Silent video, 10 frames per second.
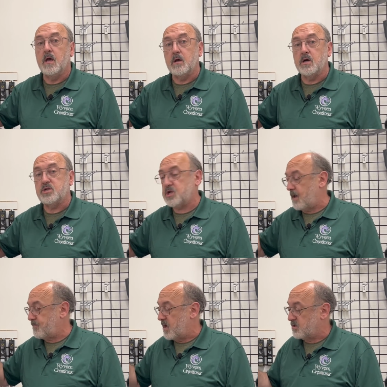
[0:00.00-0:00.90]
in good
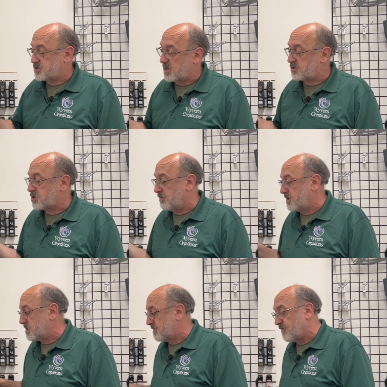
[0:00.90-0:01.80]
shape and your center
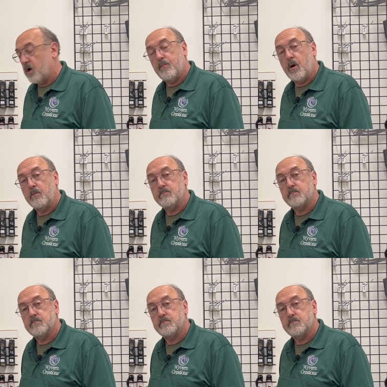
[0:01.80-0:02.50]
serving doesn't fall apart.